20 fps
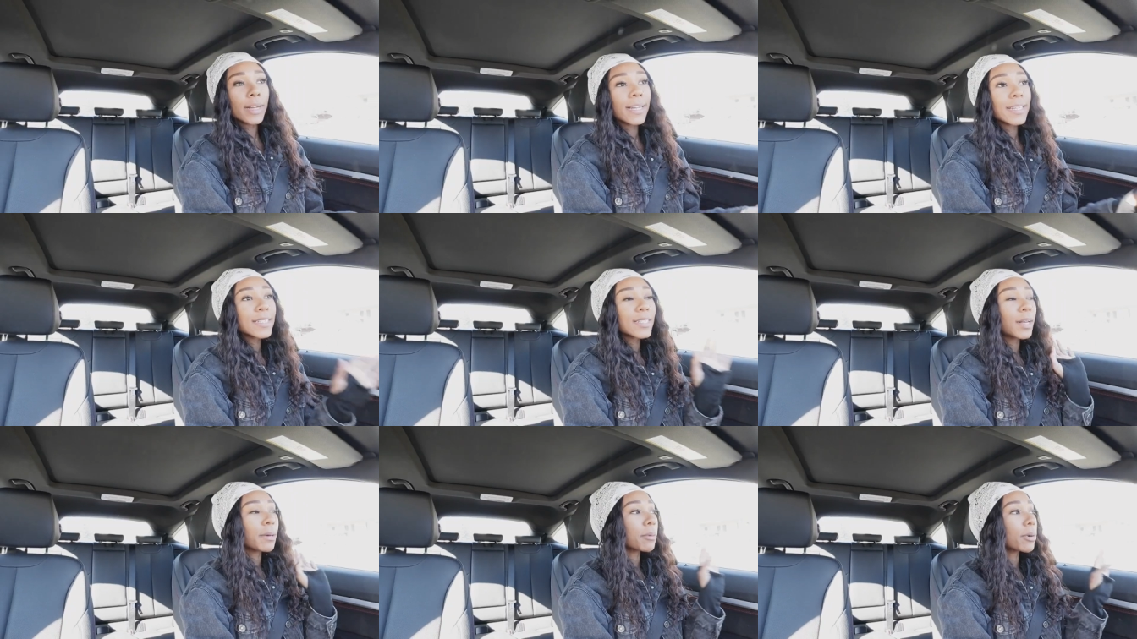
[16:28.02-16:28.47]

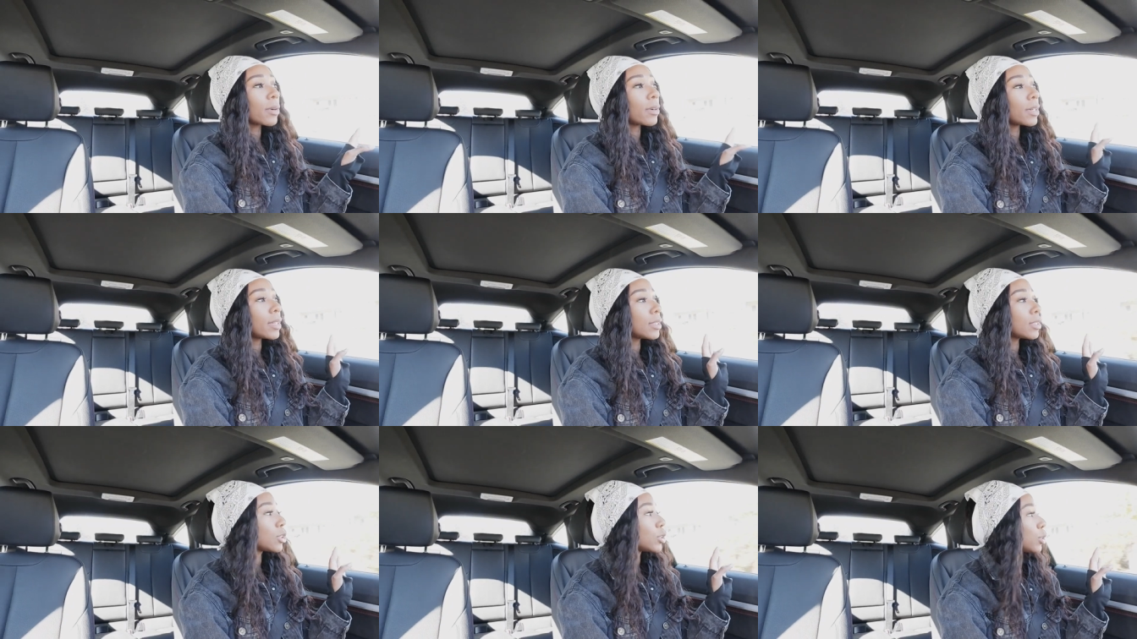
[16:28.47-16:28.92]
Okay, so I'm
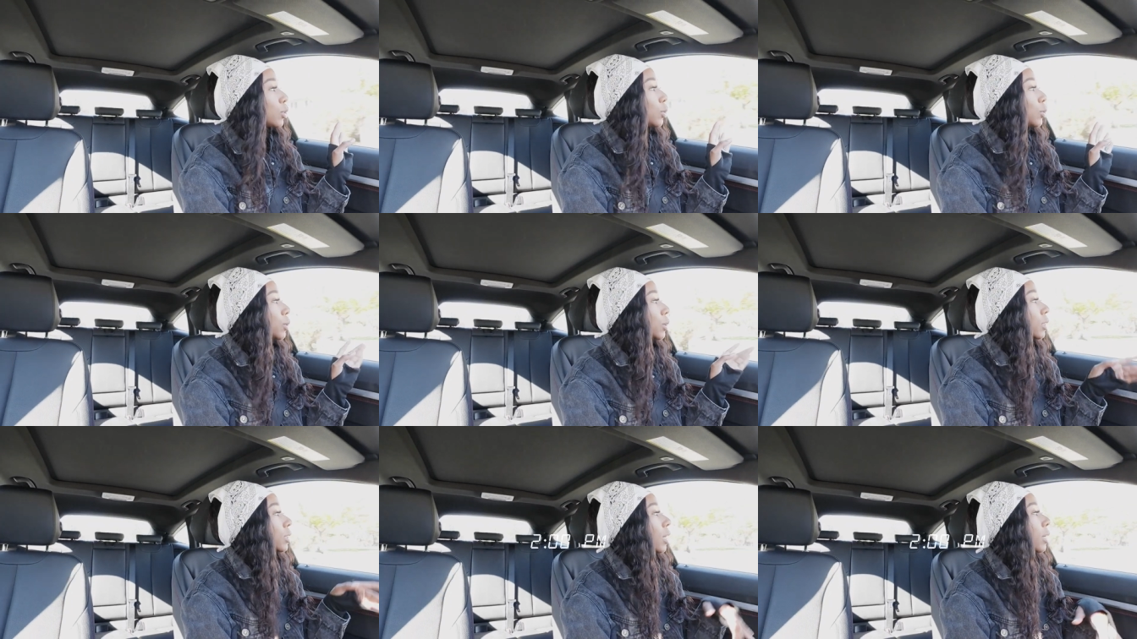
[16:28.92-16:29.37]
going
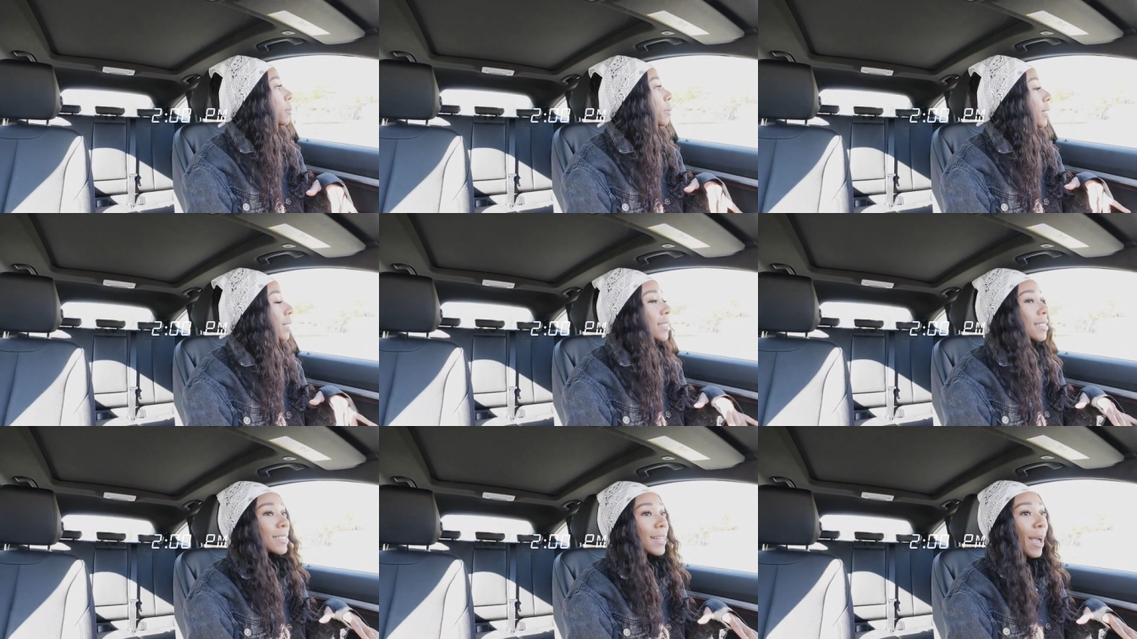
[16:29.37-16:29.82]
to
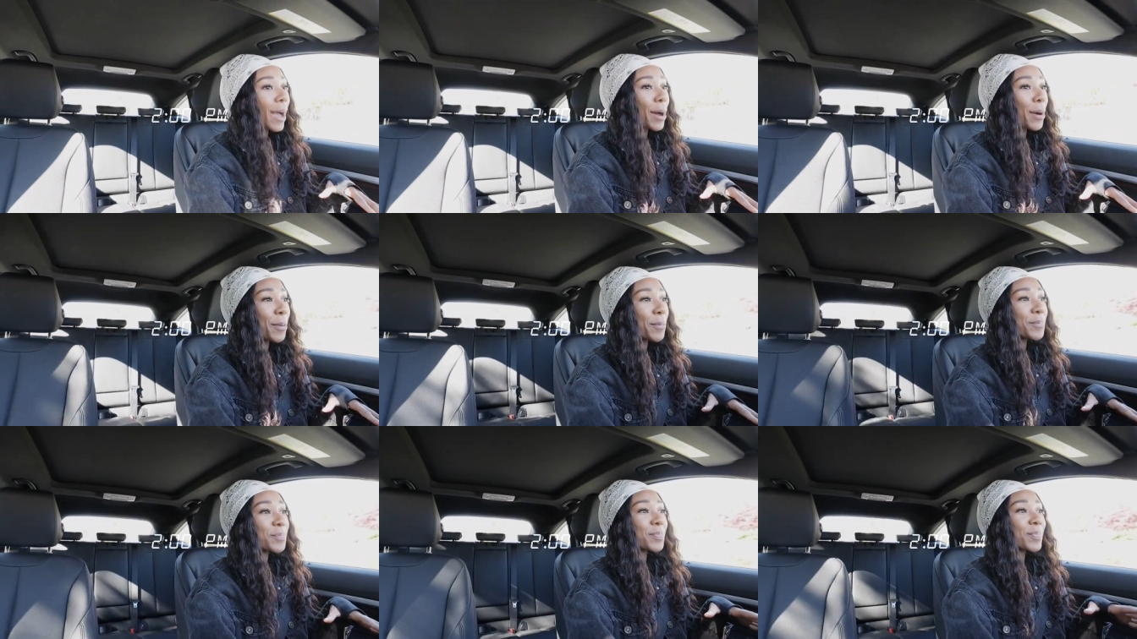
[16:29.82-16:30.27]
Starbucks
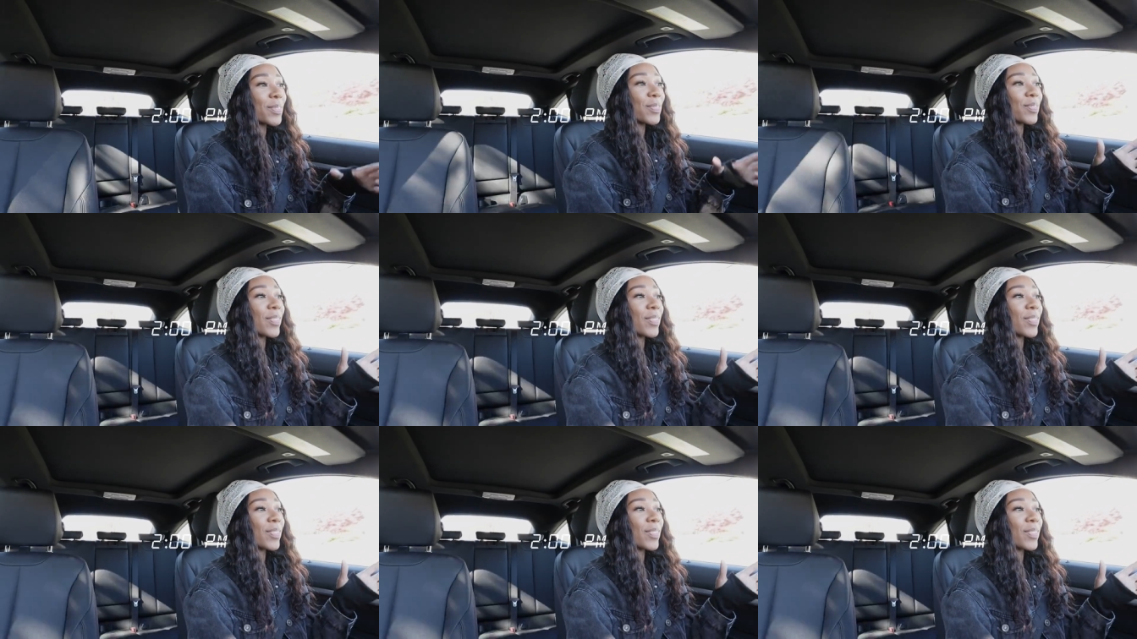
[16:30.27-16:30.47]
now.